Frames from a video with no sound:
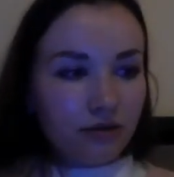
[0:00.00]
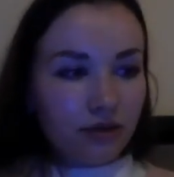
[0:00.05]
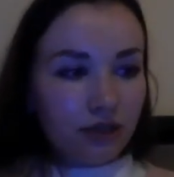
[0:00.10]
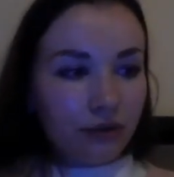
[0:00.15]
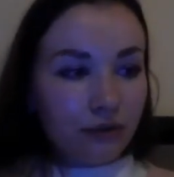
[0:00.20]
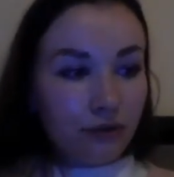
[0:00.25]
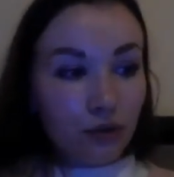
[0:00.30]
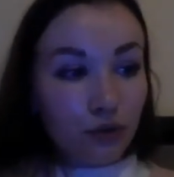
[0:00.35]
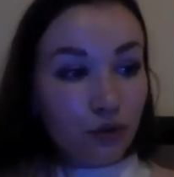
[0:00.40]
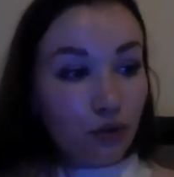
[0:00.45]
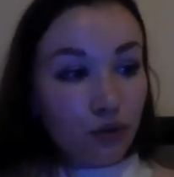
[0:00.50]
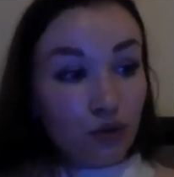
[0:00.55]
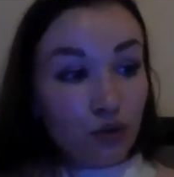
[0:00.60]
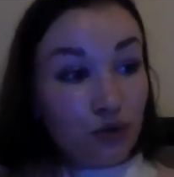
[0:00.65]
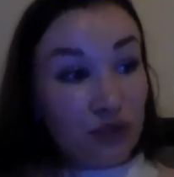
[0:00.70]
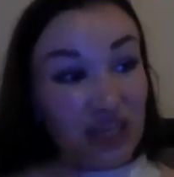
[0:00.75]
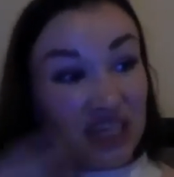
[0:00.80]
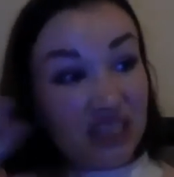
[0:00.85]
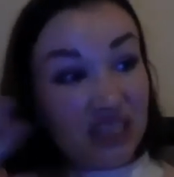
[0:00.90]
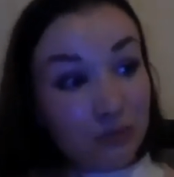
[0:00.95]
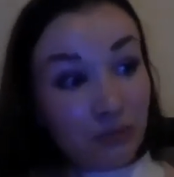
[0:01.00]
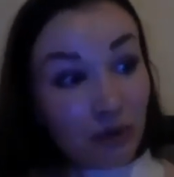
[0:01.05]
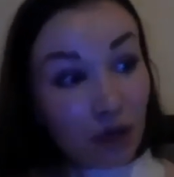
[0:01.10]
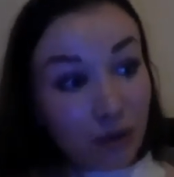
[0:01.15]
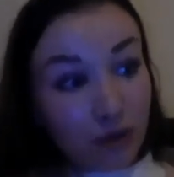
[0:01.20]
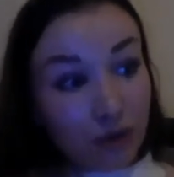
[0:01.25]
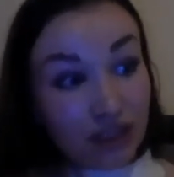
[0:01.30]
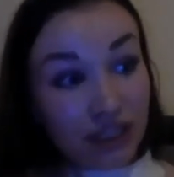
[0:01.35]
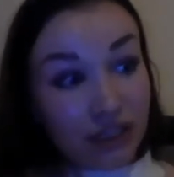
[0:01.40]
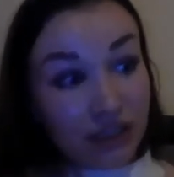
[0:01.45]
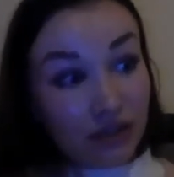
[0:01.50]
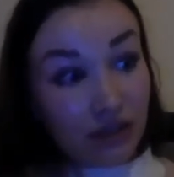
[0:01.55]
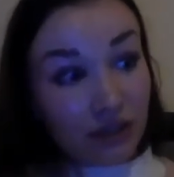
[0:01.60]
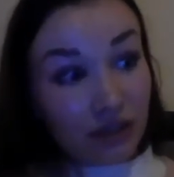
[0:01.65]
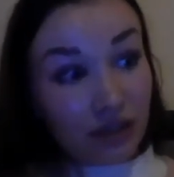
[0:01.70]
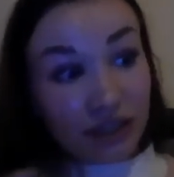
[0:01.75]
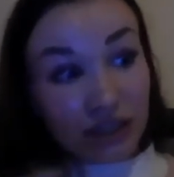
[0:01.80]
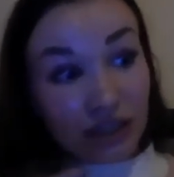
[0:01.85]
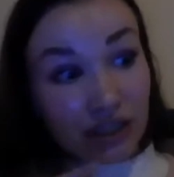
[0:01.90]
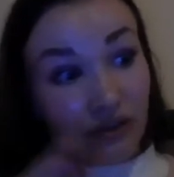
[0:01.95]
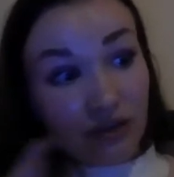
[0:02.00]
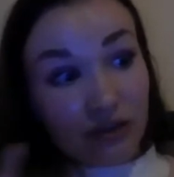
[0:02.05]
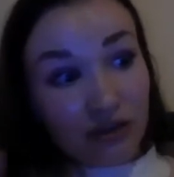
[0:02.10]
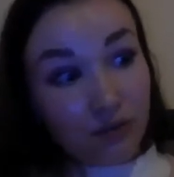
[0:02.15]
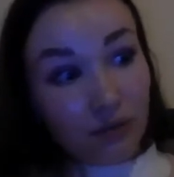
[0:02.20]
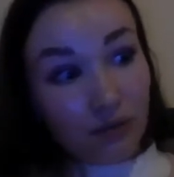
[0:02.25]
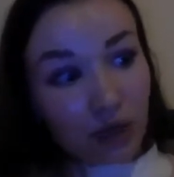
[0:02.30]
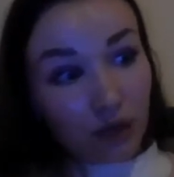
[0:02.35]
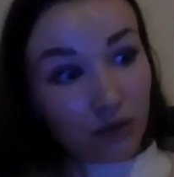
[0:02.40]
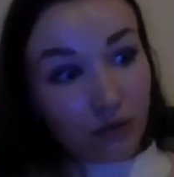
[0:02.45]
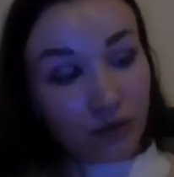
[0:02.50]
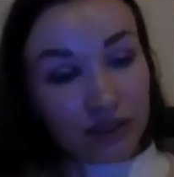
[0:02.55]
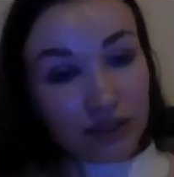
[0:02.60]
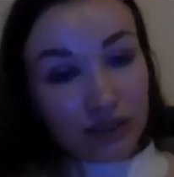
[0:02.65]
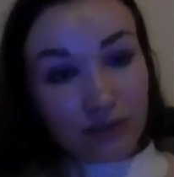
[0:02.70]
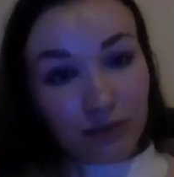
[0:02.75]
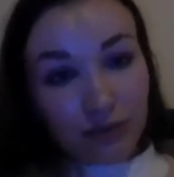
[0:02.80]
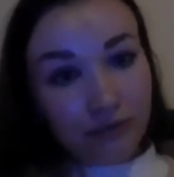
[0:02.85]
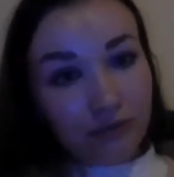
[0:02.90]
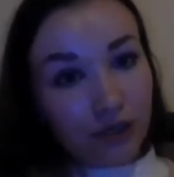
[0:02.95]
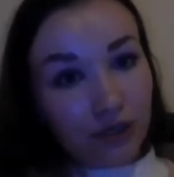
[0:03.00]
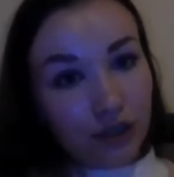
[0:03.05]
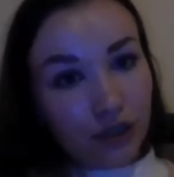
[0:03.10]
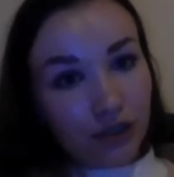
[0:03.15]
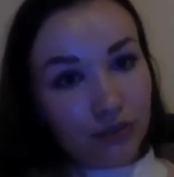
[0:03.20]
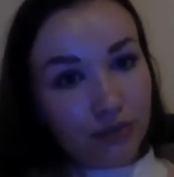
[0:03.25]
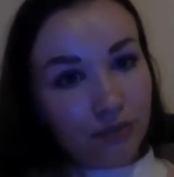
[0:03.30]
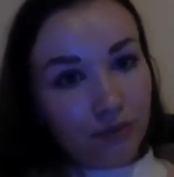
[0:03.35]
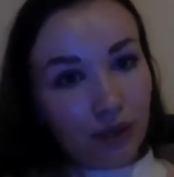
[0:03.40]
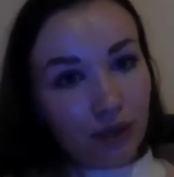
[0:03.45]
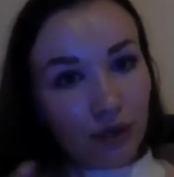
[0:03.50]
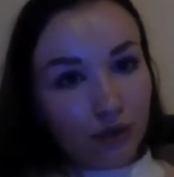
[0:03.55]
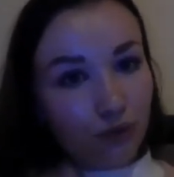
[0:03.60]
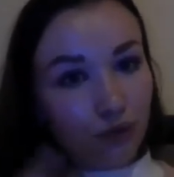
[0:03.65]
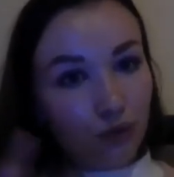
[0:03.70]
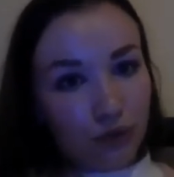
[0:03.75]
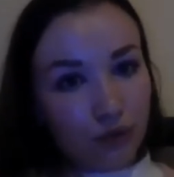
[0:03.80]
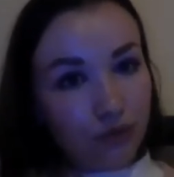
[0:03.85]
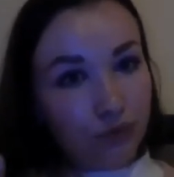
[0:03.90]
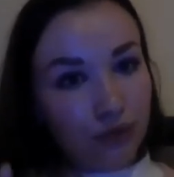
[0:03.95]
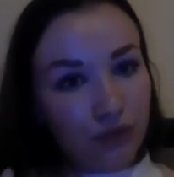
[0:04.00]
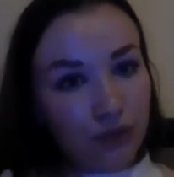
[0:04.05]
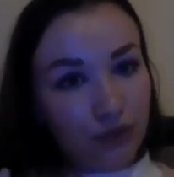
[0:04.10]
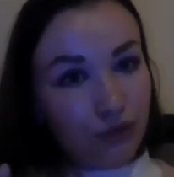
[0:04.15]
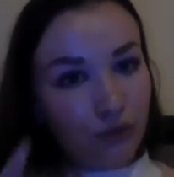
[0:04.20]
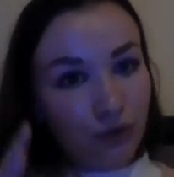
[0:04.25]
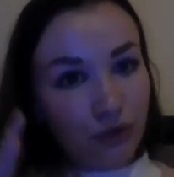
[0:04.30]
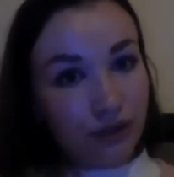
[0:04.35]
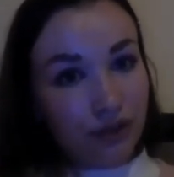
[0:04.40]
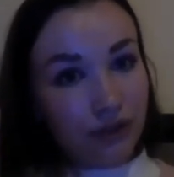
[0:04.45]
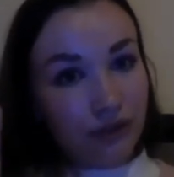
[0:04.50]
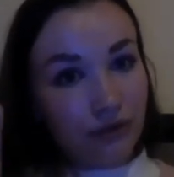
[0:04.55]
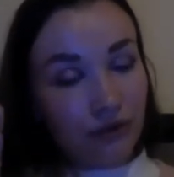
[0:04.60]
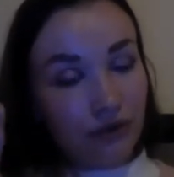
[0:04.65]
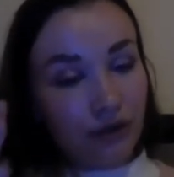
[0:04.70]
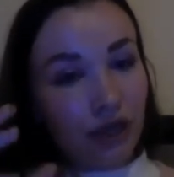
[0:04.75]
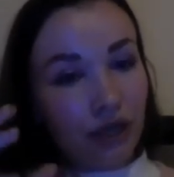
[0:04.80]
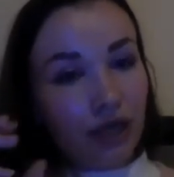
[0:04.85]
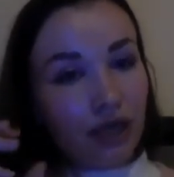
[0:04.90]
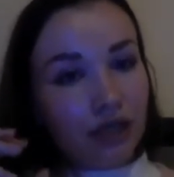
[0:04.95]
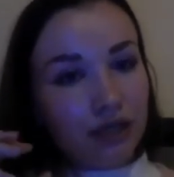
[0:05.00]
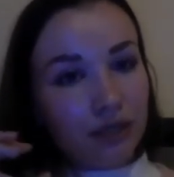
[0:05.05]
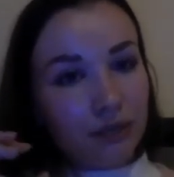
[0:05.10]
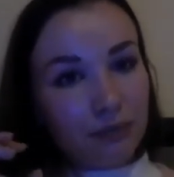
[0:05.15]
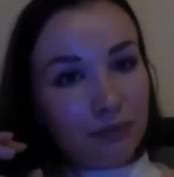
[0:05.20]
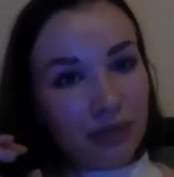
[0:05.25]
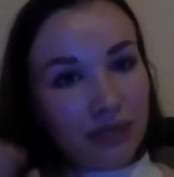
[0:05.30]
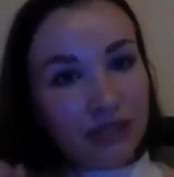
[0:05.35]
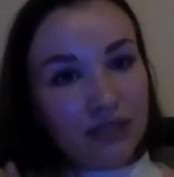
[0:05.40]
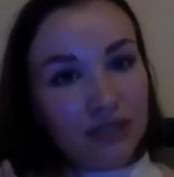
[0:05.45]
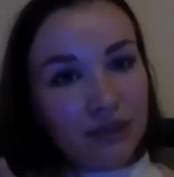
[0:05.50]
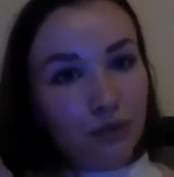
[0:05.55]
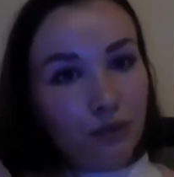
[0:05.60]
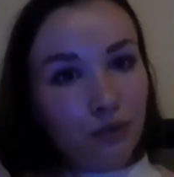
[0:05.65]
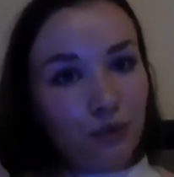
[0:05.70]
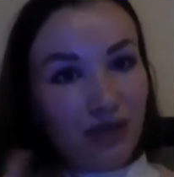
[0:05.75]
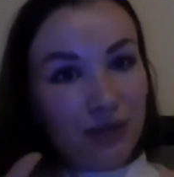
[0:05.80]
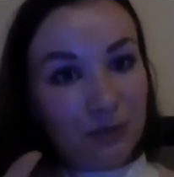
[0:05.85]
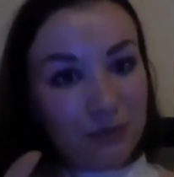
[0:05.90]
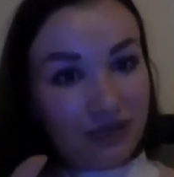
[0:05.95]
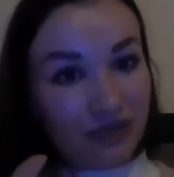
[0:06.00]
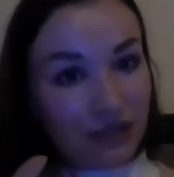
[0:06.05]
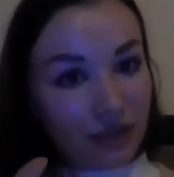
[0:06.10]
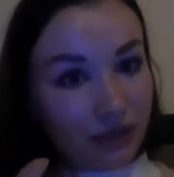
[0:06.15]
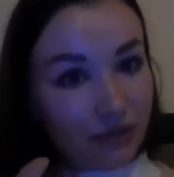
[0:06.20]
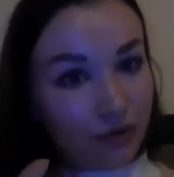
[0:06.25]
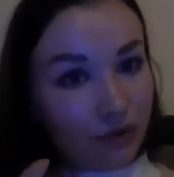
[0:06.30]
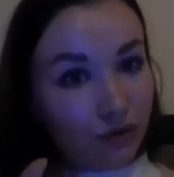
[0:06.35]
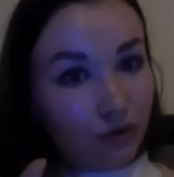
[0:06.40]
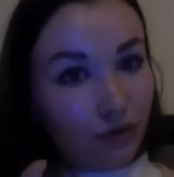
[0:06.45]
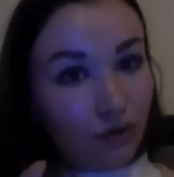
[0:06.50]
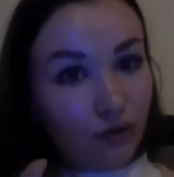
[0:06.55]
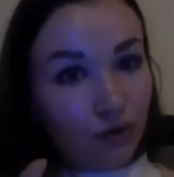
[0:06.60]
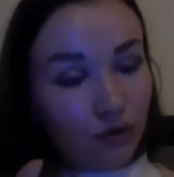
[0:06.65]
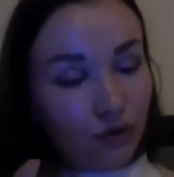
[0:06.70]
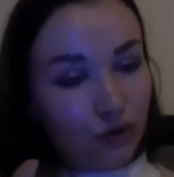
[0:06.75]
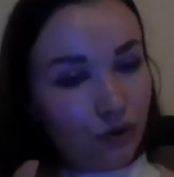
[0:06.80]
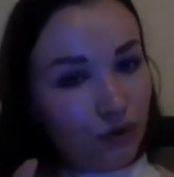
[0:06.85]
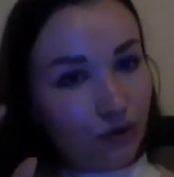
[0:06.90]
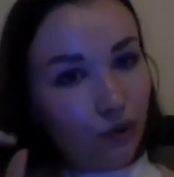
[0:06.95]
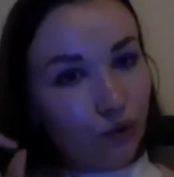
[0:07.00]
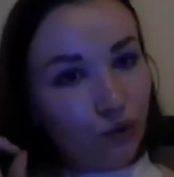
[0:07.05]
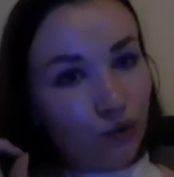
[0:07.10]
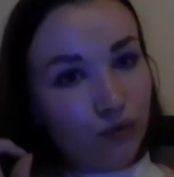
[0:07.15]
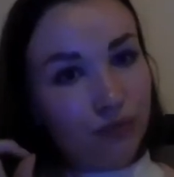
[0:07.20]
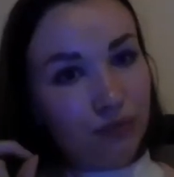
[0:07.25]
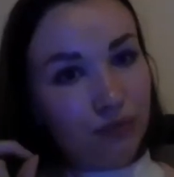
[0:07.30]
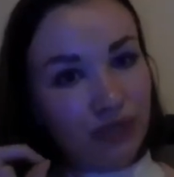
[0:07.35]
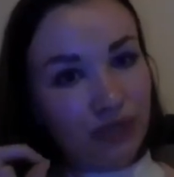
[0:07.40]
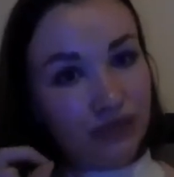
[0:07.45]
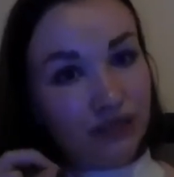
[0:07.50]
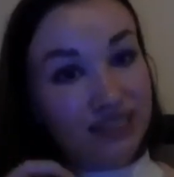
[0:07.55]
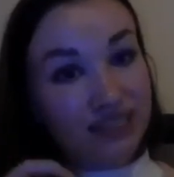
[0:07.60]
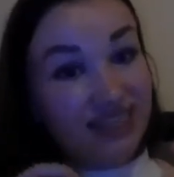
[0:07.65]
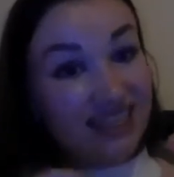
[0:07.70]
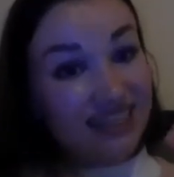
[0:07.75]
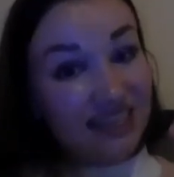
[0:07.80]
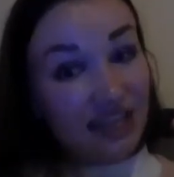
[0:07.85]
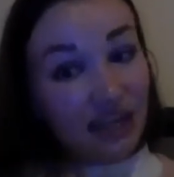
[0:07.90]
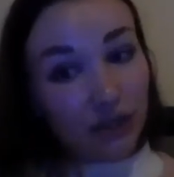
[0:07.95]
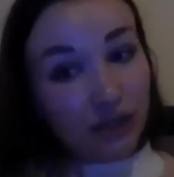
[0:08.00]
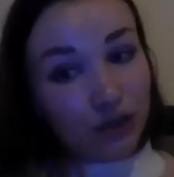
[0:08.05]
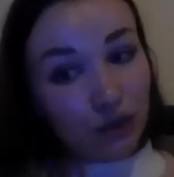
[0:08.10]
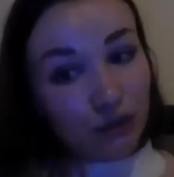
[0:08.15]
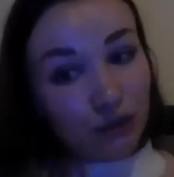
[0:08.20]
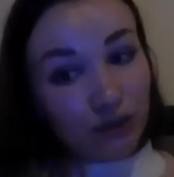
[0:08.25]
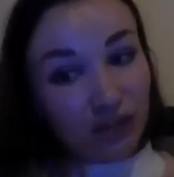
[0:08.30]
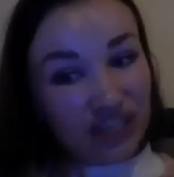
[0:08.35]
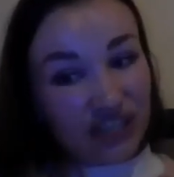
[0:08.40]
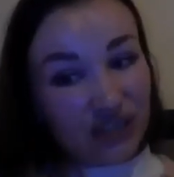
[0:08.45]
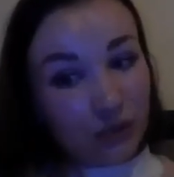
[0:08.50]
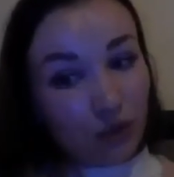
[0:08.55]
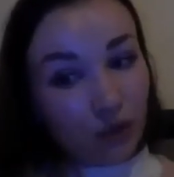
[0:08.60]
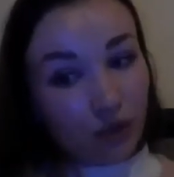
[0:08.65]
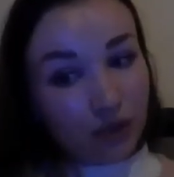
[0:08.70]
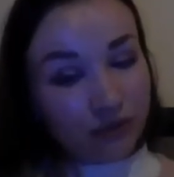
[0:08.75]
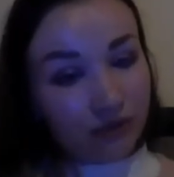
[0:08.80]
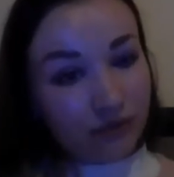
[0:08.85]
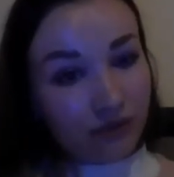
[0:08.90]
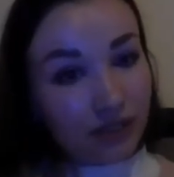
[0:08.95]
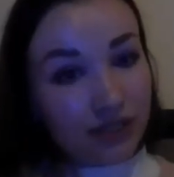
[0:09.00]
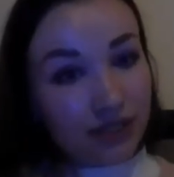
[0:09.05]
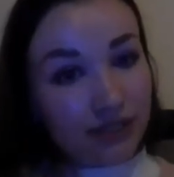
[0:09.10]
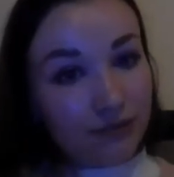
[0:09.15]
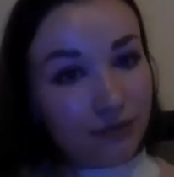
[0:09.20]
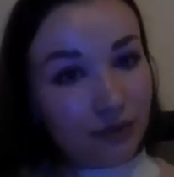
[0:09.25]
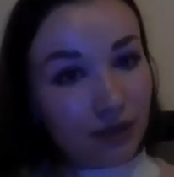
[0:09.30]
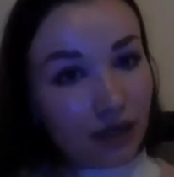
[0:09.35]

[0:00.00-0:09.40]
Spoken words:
if you want to read about anything about this profession, about what we do, anything, the best website to go on to would be the Society of Radiographers.